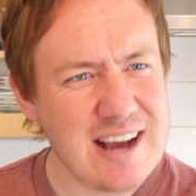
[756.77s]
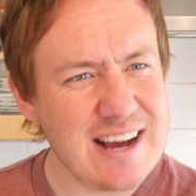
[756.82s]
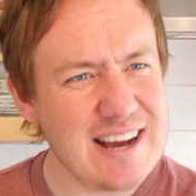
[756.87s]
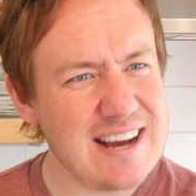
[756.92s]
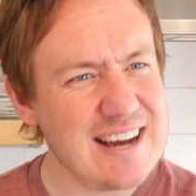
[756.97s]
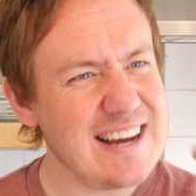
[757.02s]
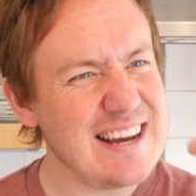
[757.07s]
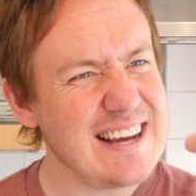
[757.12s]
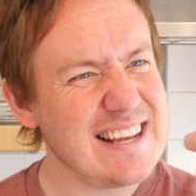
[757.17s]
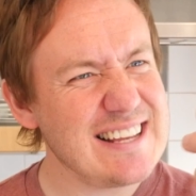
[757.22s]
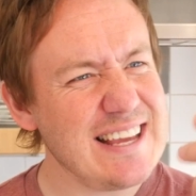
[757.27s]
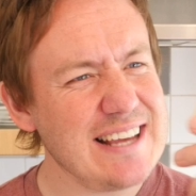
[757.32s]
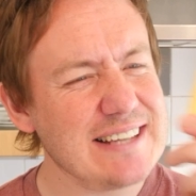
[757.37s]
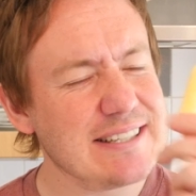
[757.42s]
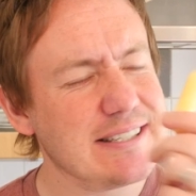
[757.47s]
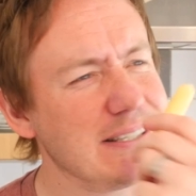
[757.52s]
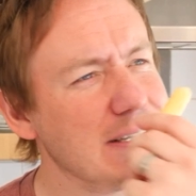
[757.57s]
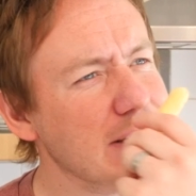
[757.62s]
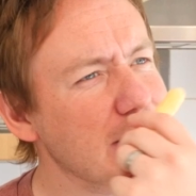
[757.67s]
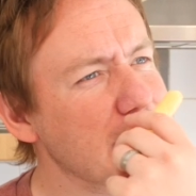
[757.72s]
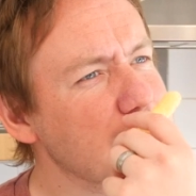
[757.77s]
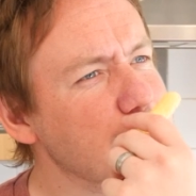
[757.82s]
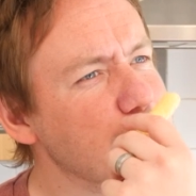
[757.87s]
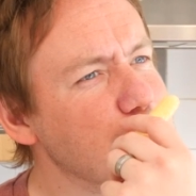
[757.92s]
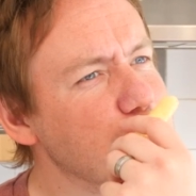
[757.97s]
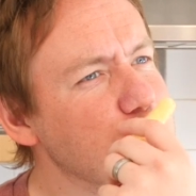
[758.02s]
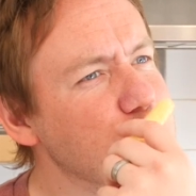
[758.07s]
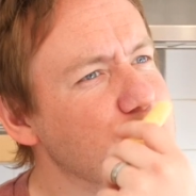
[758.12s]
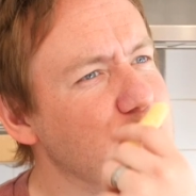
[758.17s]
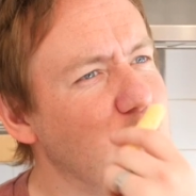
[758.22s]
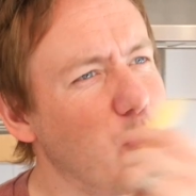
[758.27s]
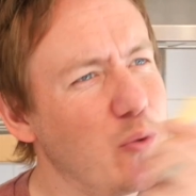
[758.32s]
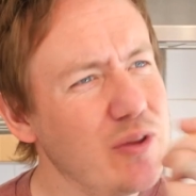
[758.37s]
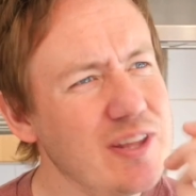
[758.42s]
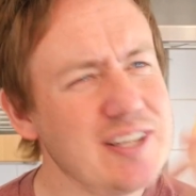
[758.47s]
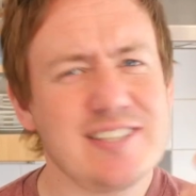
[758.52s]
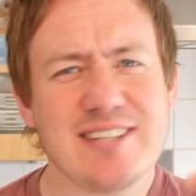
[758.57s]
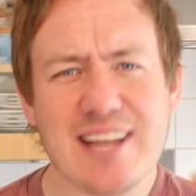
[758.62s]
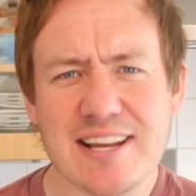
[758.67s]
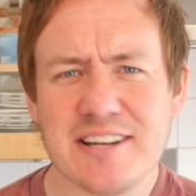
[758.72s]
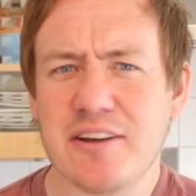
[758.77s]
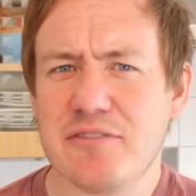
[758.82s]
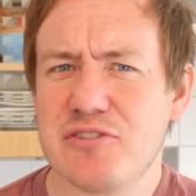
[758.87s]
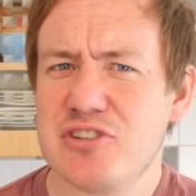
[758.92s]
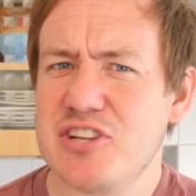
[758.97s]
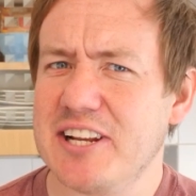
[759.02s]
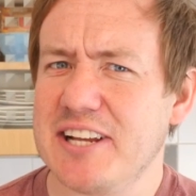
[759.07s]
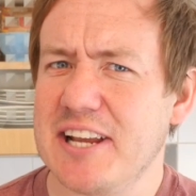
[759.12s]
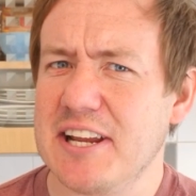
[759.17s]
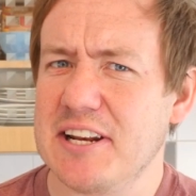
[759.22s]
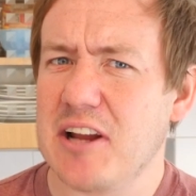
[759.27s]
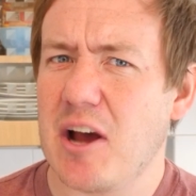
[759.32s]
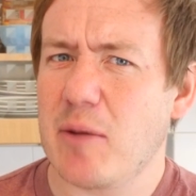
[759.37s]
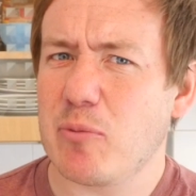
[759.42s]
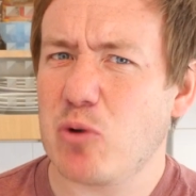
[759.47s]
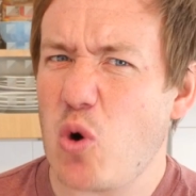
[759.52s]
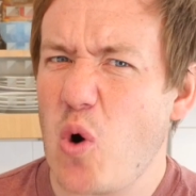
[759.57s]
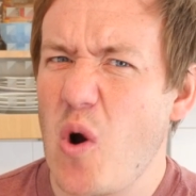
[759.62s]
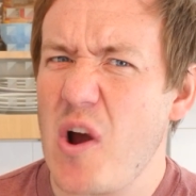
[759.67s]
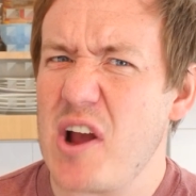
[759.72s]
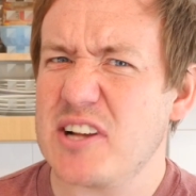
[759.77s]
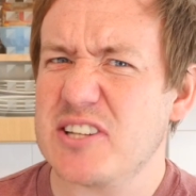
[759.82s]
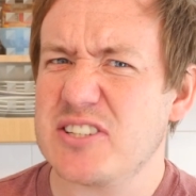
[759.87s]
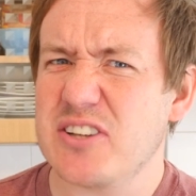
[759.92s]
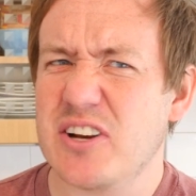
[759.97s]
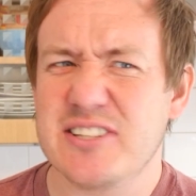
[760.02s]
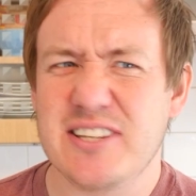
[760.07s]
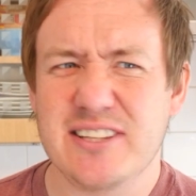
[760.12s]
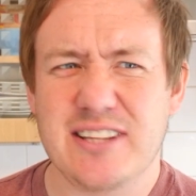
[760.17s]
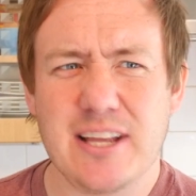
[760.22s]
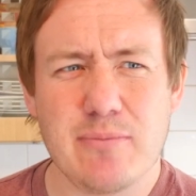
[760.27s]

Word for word: Uh, yes, but with a scent of chicken, I'm quite excited.